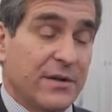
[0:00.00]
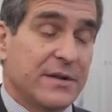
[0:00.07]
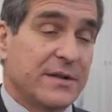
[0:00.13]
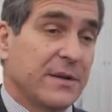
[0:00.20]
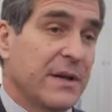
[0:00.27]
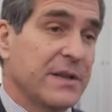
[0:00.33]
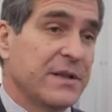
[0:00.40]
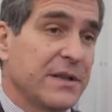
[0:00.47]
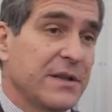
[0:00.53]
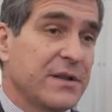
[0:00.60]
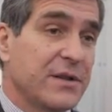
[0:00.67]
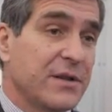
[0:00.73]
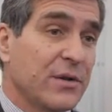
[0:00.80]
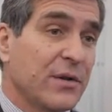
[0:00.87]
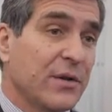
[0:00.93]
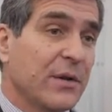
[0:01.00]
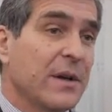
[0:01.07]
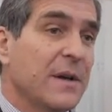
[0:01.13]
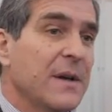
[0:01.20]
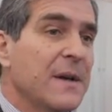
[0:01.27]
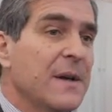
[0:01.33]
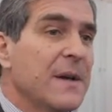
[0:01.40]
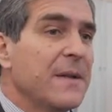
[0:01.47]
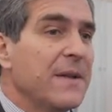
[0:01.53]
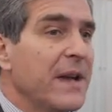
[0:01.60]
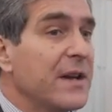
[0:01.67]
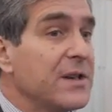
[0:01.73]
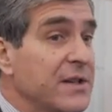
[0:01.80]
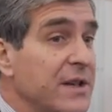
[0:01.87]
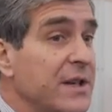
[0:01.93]
to actually ensure that the
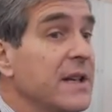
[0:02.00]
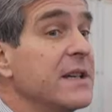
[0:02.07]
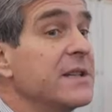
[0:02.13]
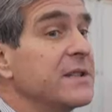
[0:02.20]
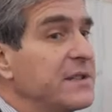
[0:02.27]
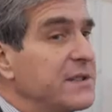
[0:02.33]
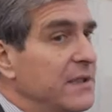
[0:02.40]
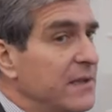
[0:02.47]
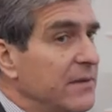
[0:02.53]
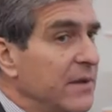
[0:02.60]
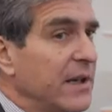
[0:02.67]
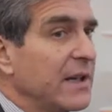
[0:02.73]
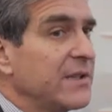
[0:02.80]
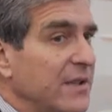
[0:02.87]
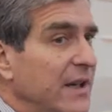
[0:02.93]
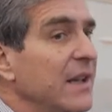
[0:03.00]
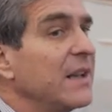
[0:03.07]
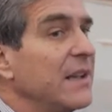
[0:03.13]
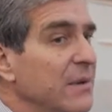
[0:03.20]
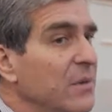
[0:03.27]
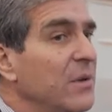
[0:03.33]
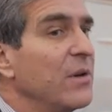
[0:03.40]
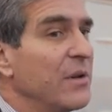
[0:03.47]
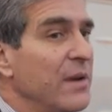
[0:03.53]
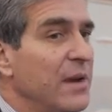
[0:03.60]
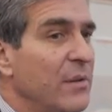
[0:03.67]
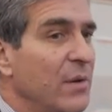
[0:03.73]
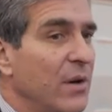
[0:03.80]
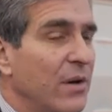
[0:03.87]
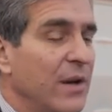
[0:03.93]
engineers are delivering exactly what they
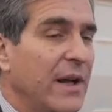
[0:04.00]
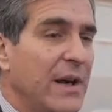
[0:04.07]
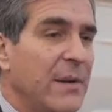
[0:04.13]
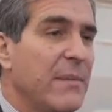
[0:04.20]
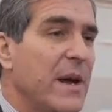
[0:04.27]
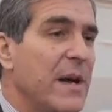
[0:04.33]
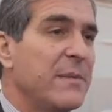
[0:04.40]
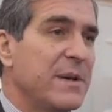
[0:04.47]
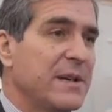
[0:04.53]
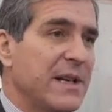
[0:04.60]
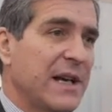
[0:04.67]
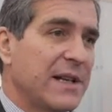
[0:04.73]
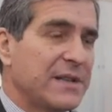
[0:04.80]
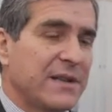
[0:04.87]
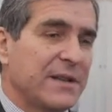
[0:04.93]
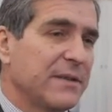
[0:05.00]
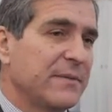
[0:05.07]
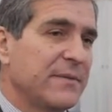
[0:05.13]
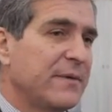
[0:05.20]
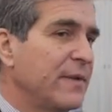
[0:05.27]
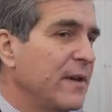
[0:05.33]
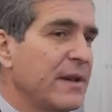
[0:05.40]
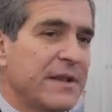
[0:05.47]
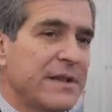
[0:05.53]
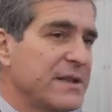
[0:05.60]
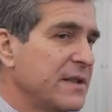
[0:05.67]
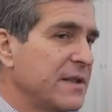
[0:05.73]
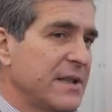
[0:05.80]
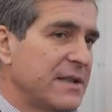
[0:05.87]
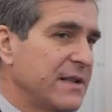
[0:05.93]
want. And it may be down to the
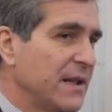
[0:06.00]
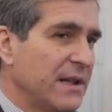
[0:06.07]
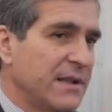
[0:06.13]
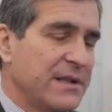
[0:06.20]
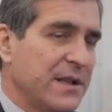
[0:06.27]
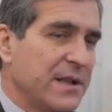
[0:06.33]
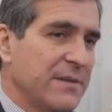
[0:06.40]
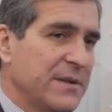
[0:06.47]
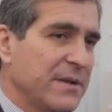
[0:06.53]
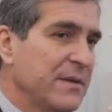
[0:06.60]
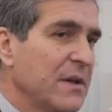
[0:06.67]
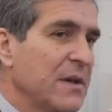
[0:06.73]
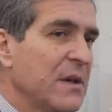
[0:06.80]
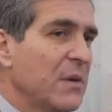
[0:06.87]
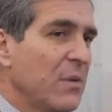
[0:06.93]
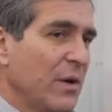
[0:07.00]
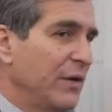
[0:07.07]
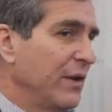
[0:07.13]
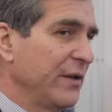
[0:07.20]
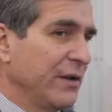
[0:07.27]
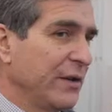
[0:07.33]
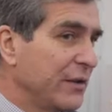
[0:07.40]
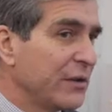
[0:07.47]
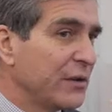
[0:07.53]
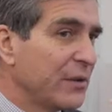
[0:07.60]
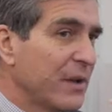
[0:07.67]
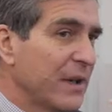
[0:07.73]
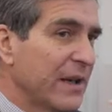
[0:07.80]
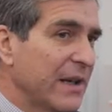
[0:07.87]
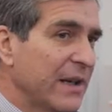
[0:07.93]
finest detail in terms of what's on the
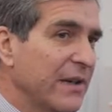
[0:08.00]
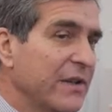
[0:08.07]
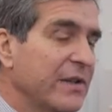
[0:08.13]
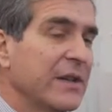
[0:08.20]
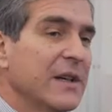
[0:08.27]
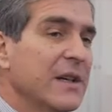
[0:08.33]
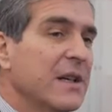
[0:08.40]
screens,